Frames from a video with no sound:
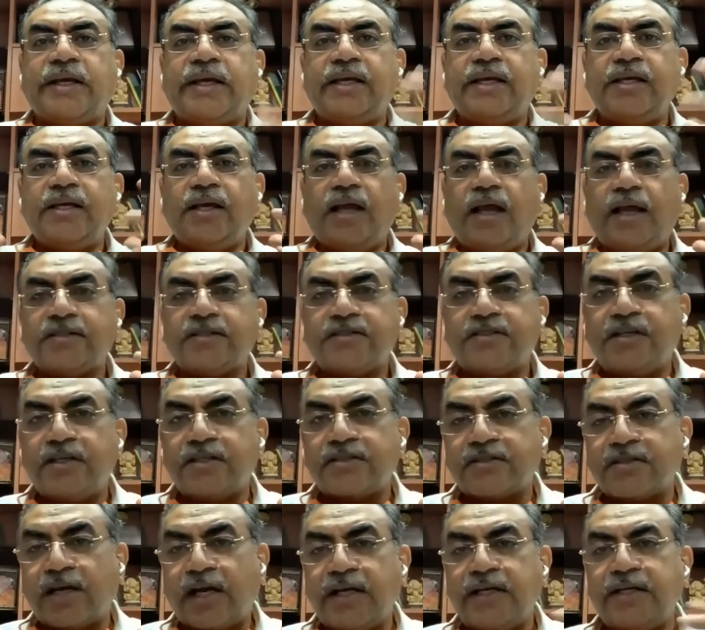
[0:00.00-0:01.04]
He has
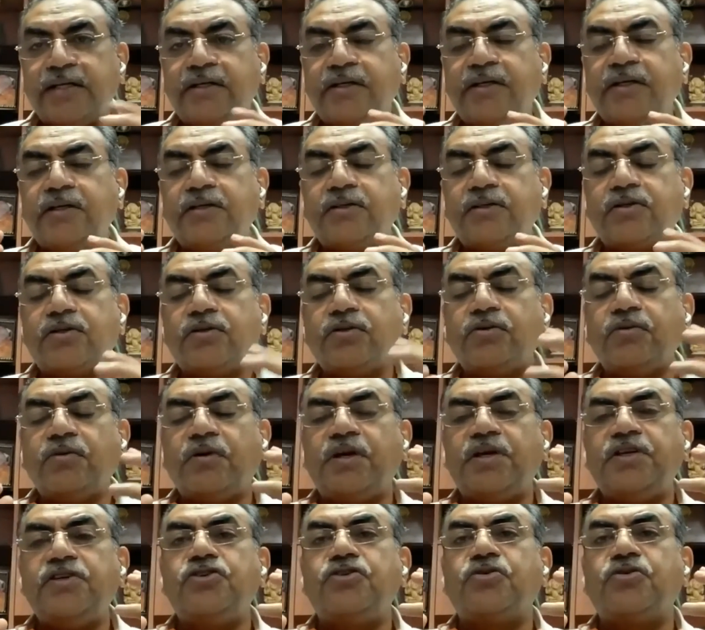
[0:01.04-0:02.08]
decided
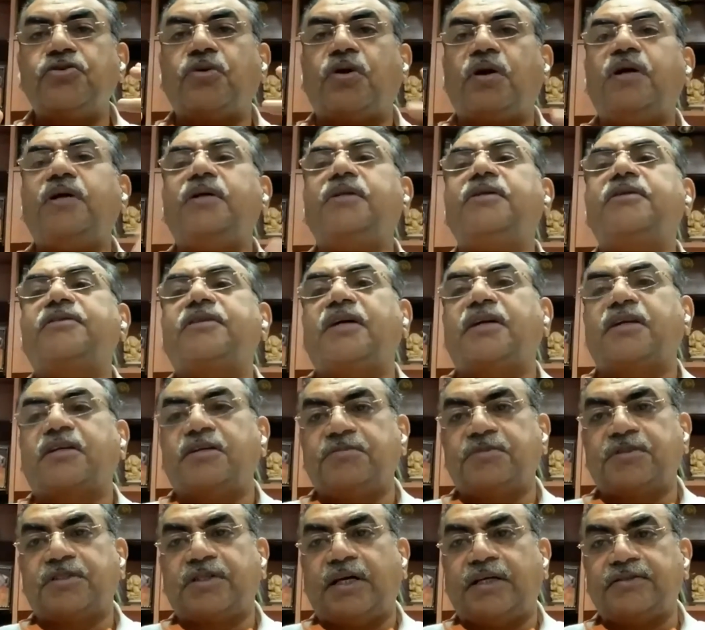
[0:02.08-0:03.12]
to enjoy the
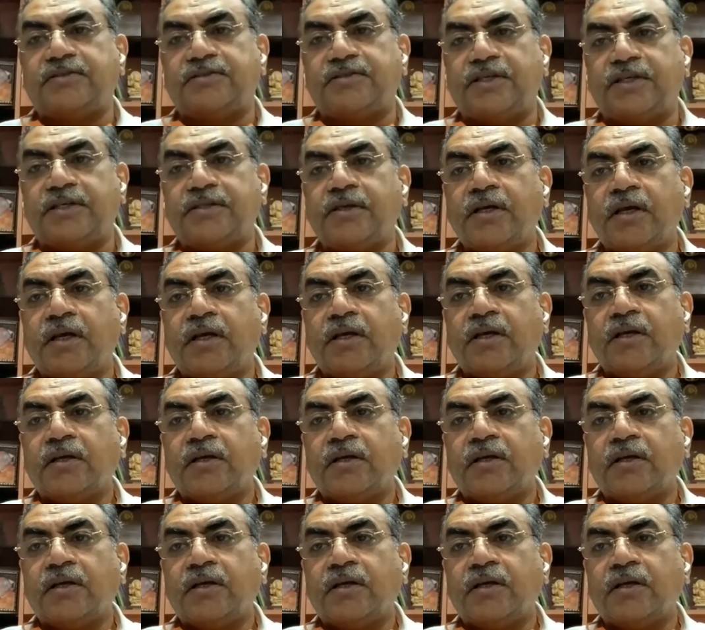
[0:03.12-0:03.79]
circumstances.